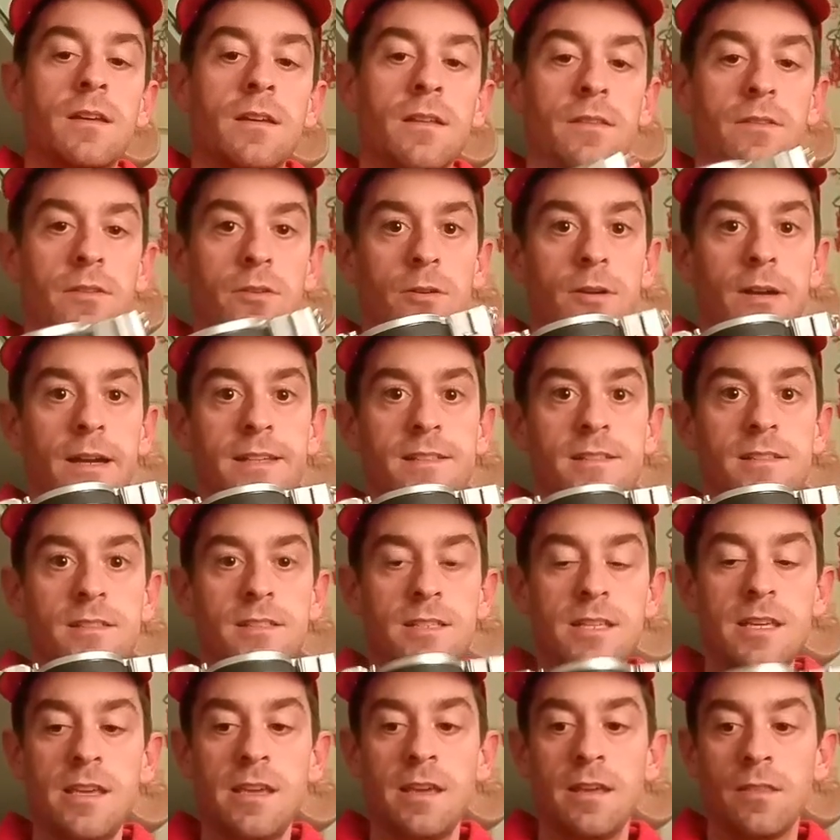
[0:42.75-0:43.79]
the
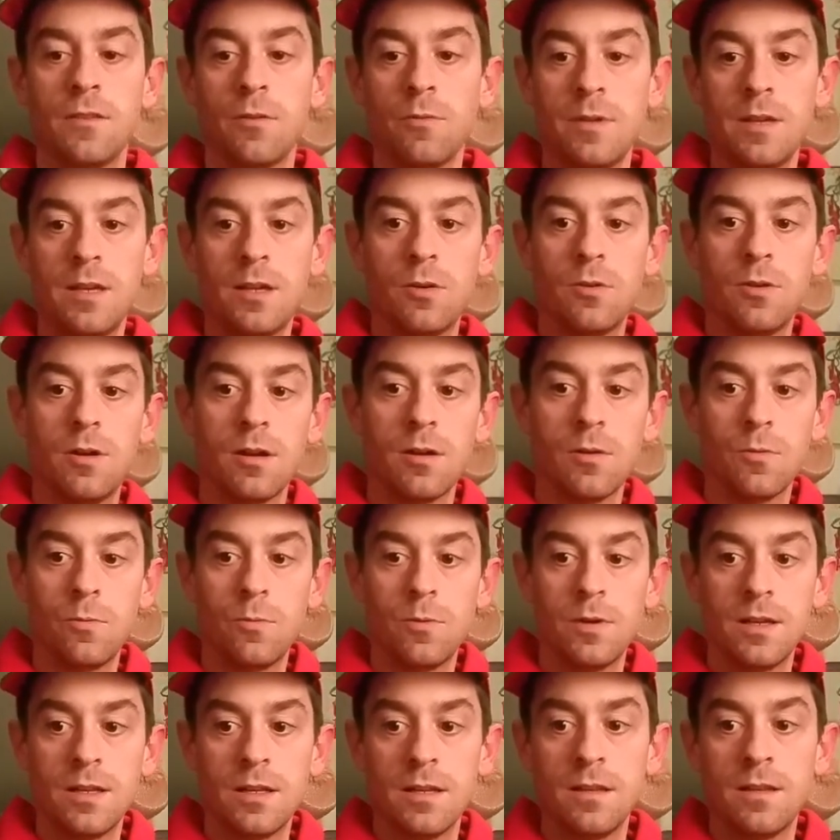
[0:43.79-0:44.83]
HorizonT and the Ricoh
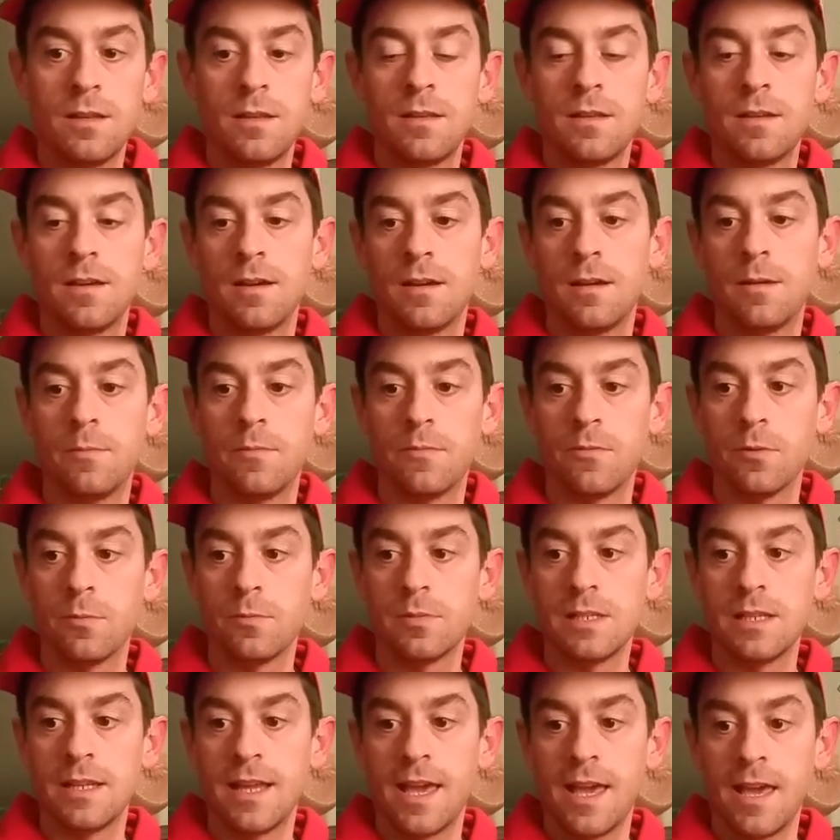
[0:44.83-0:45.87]
R1 from
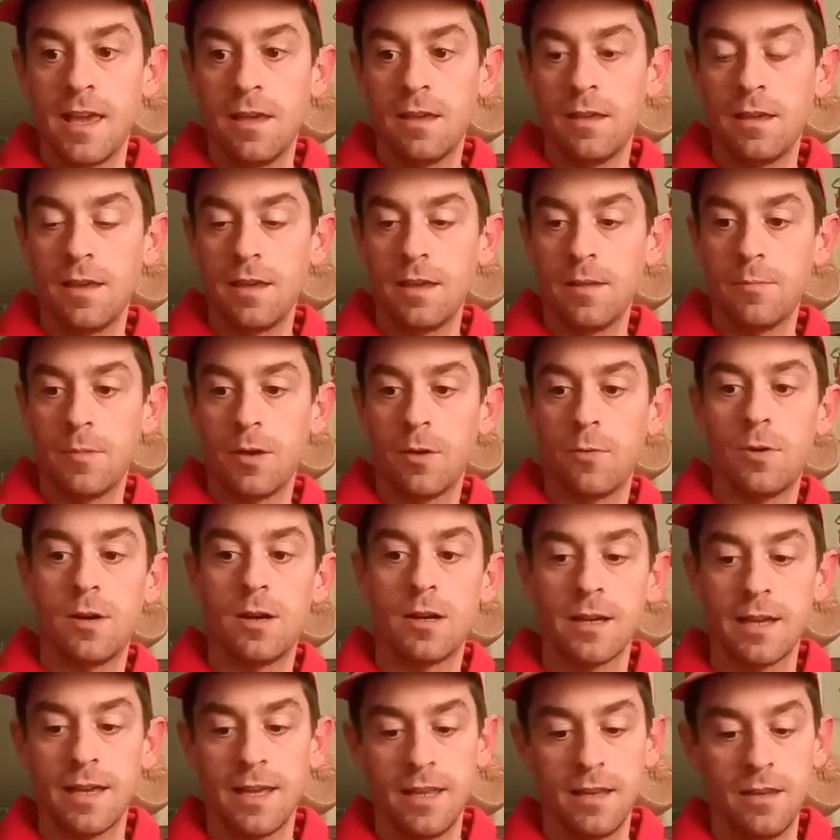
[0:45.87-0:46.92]
today and my
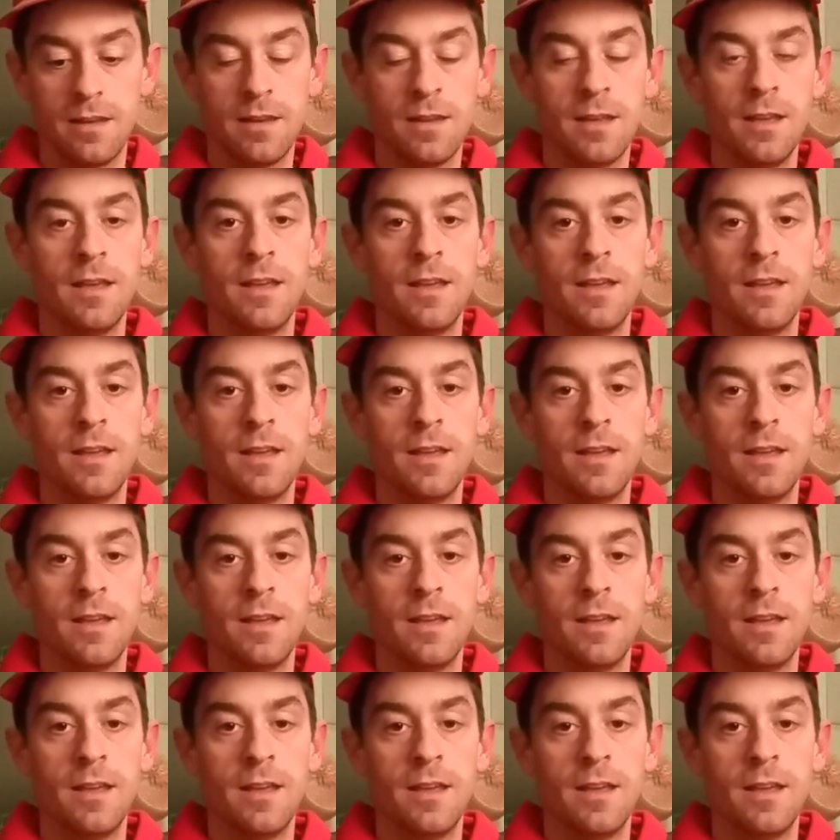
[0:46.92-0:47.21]
walk, and